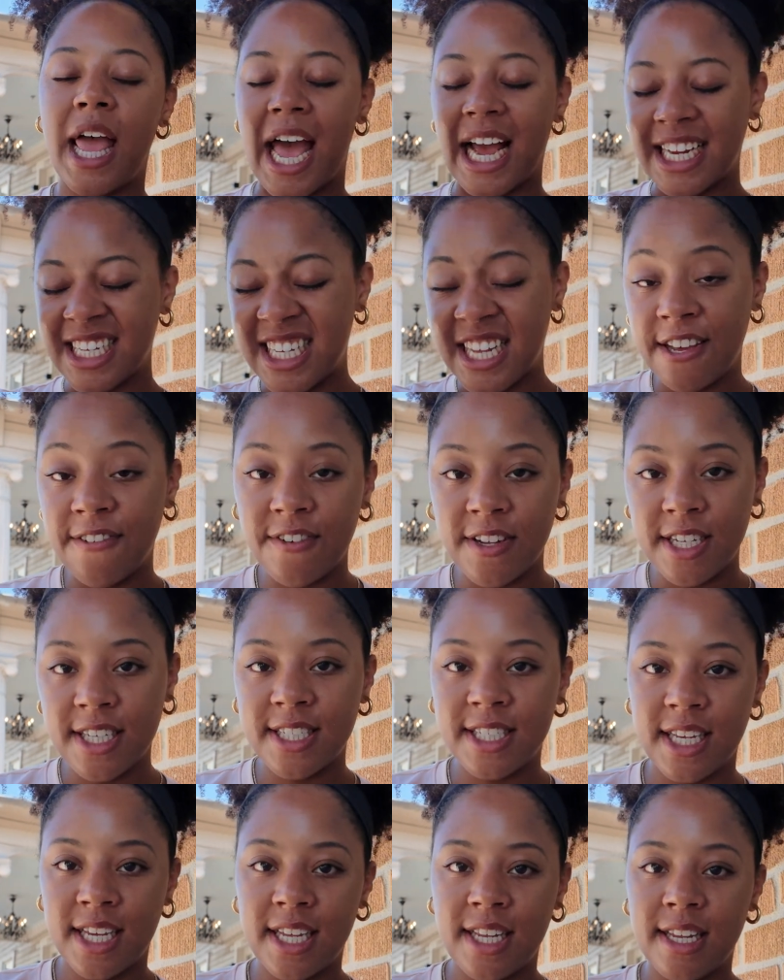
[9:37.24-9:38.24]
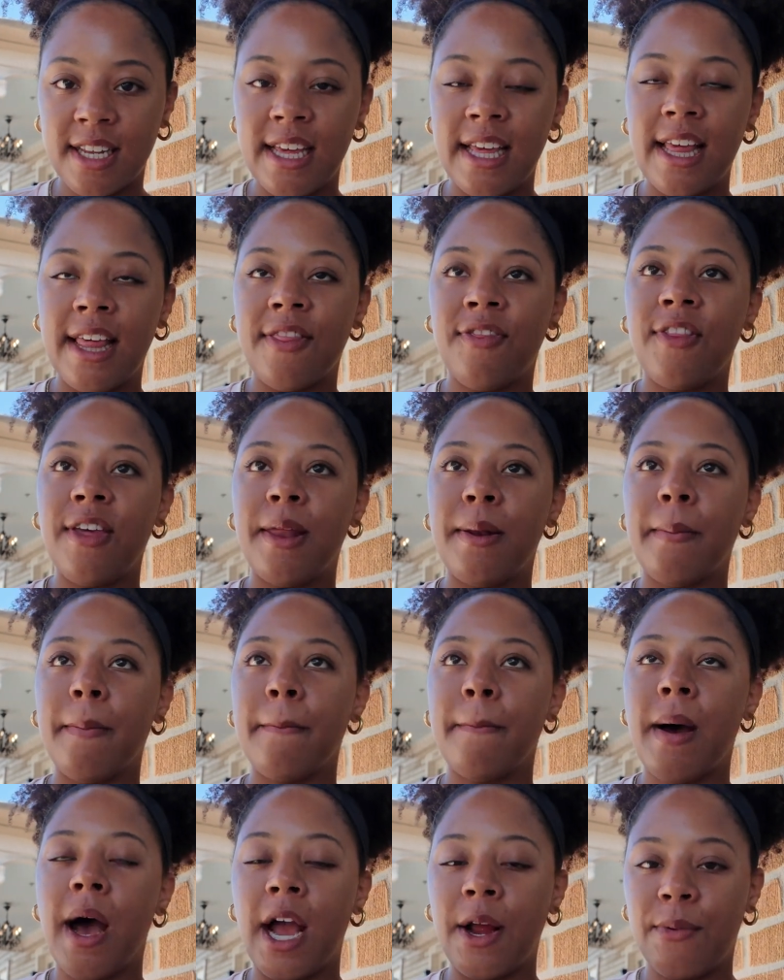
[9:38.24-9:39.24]
activities in, then
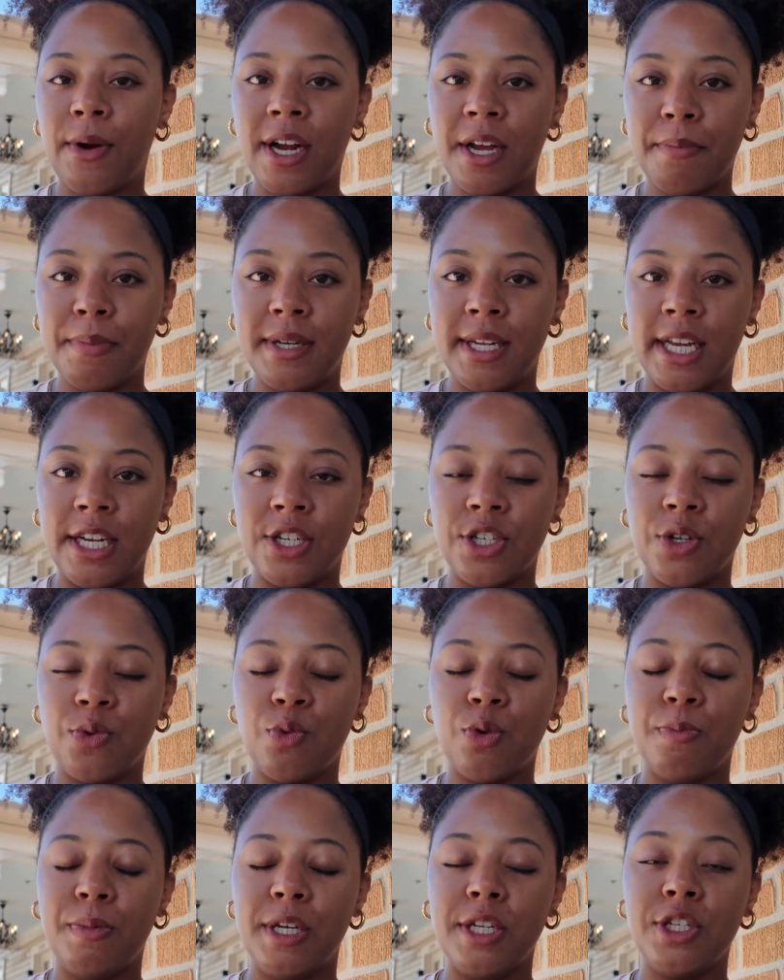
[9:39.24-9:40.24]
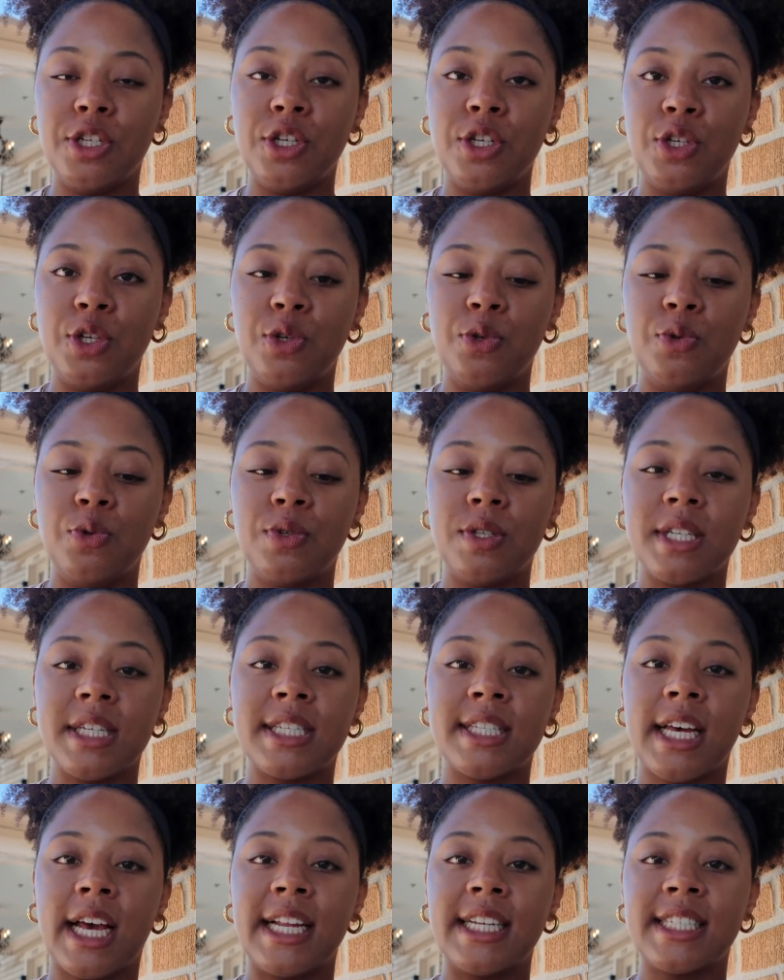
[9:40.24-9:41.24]
my recommendation would be to use
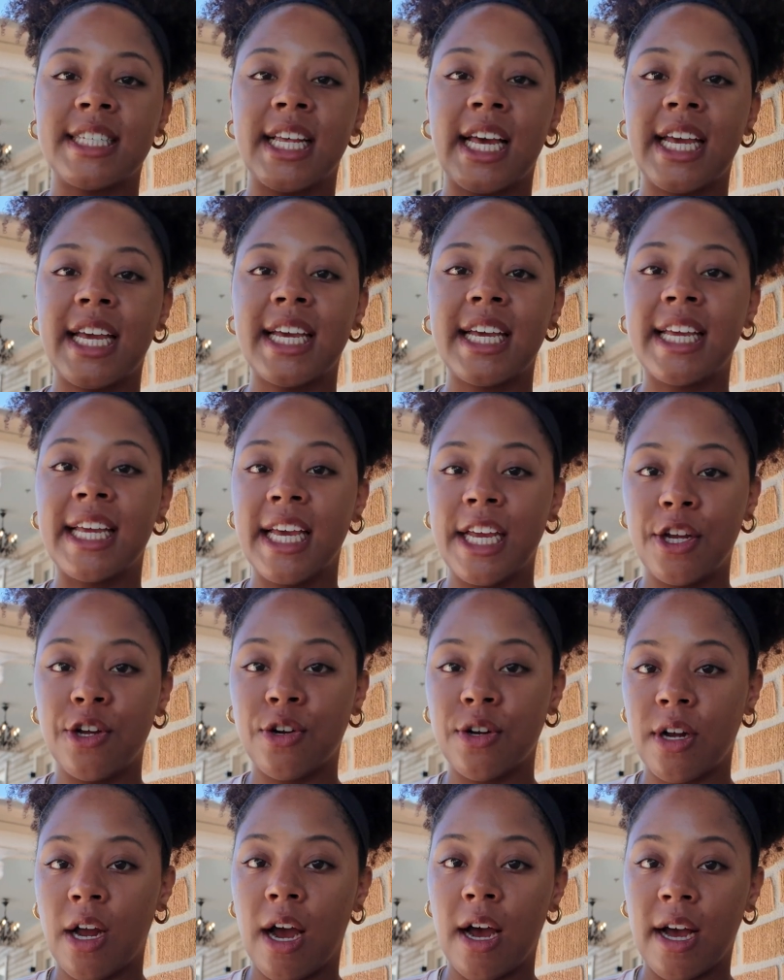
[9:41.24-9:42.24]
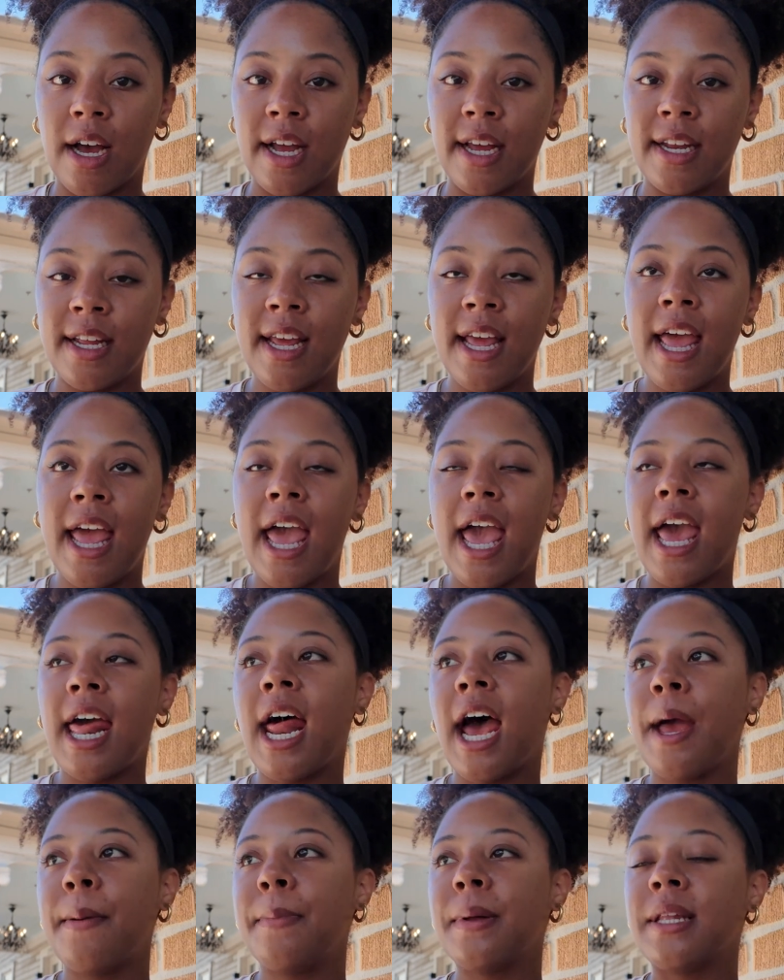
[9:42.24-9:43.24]
sites like Get Your Guide.
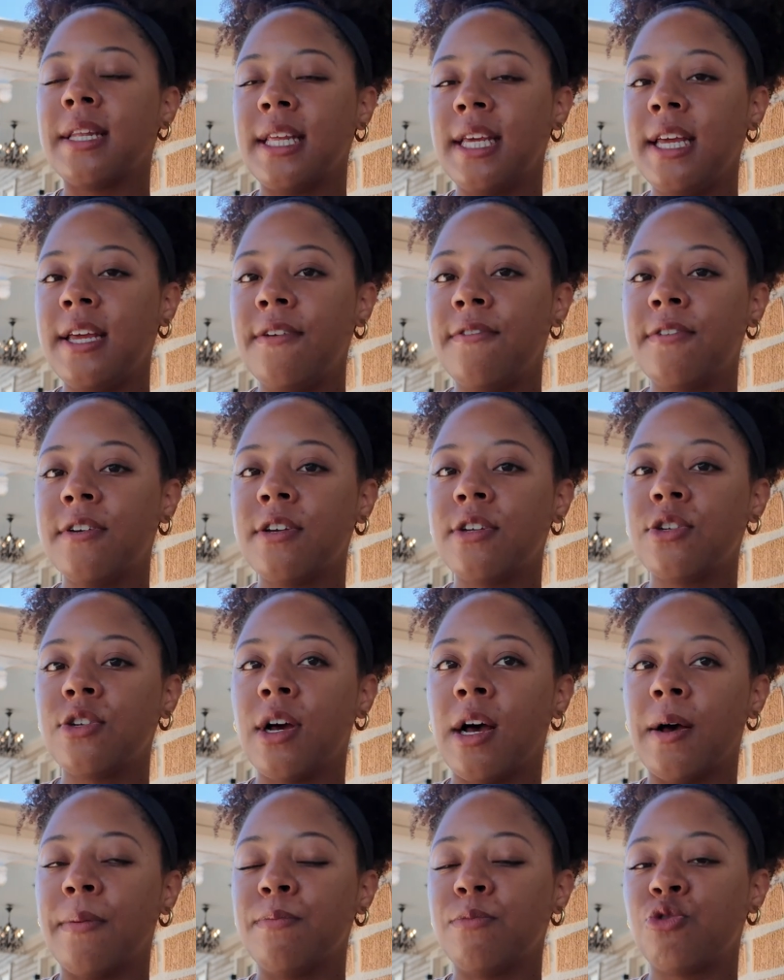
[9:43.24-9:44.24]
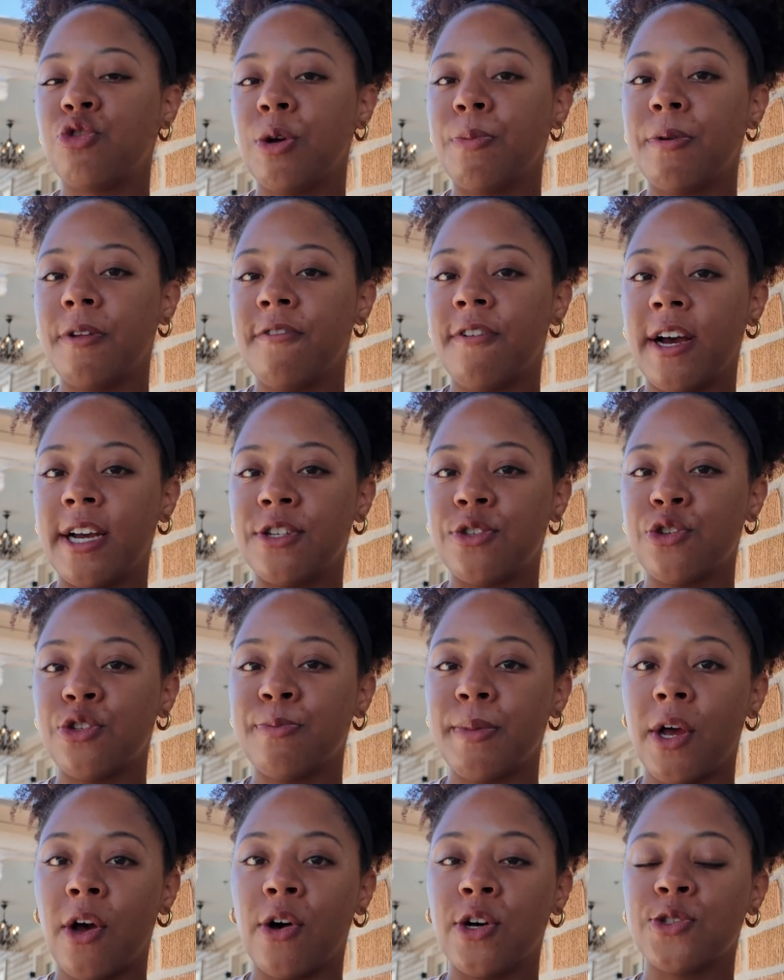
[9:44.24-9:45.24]
And I believe
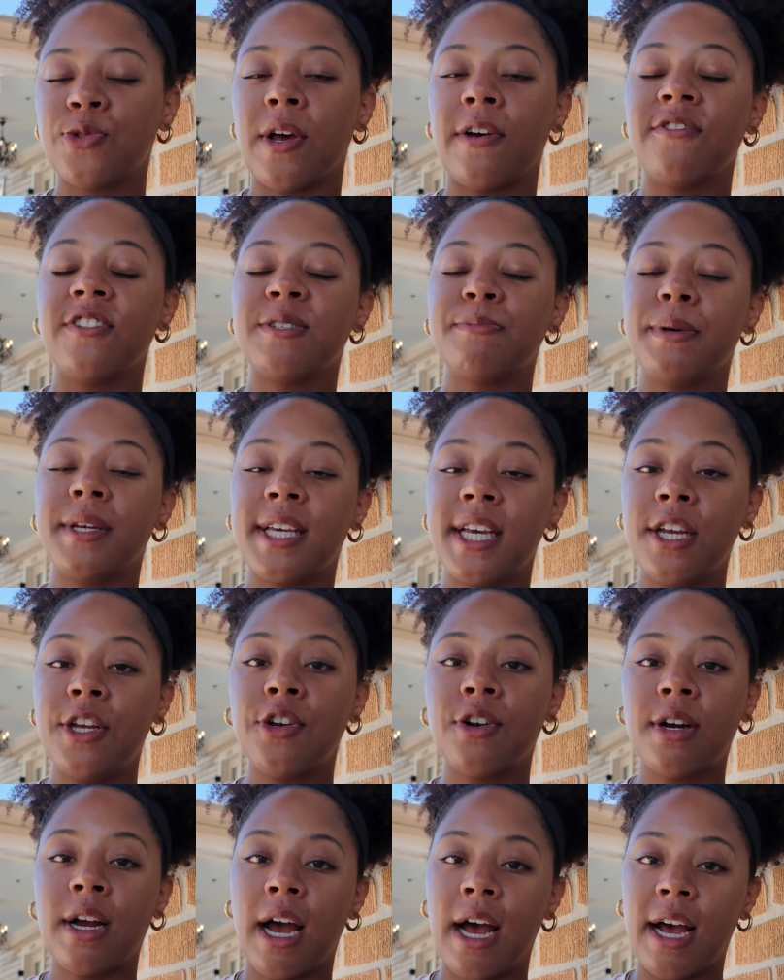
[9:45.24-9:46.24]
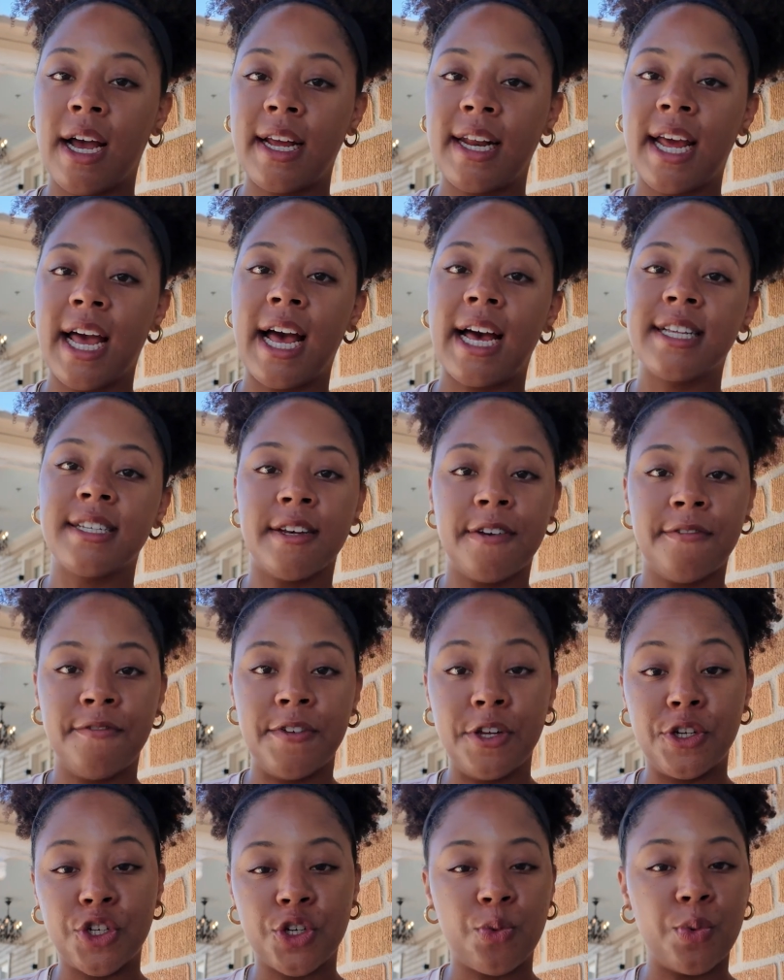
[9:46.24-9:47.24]
TripAdvisors may also have this, but Get Your Guide has a
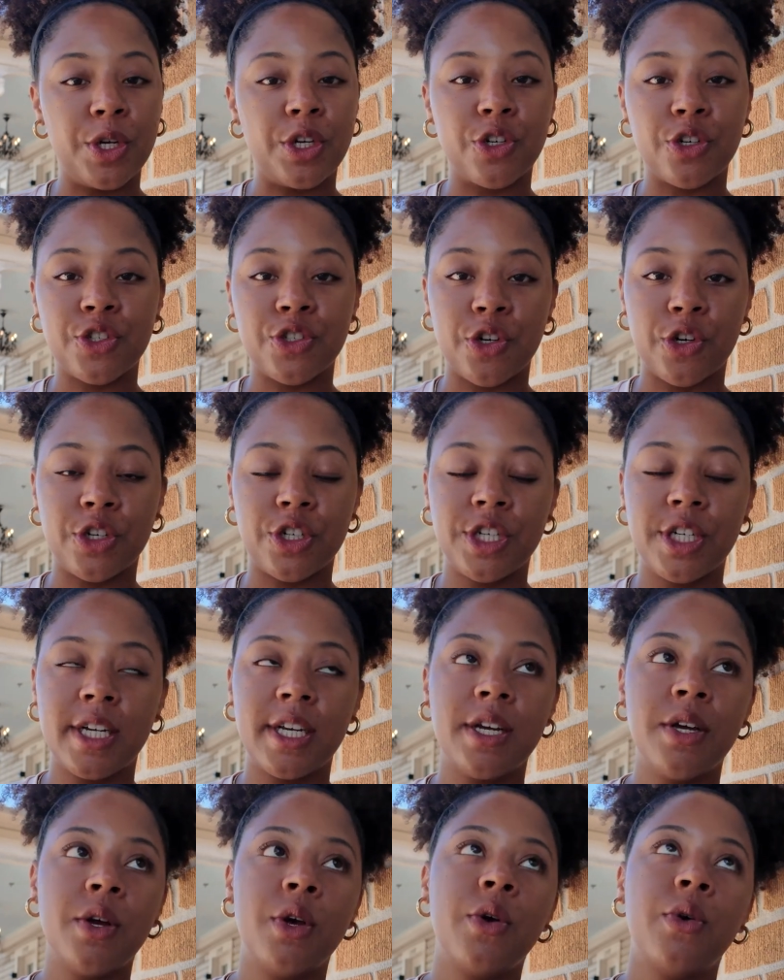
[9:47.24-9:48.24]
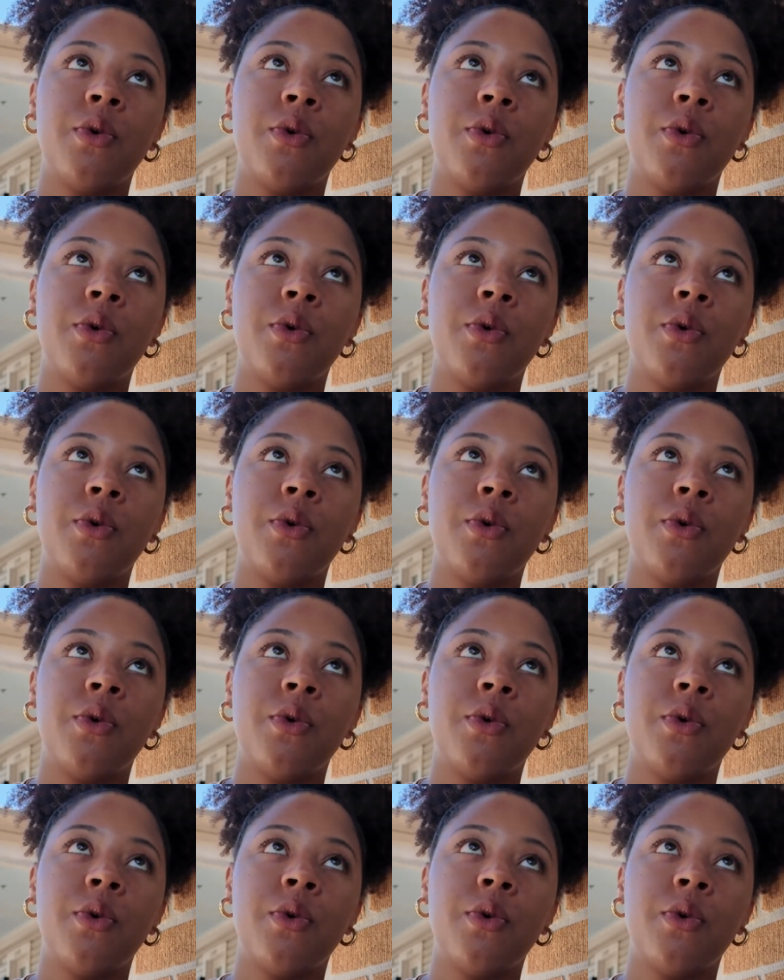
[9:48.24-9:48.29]
feature when you're searching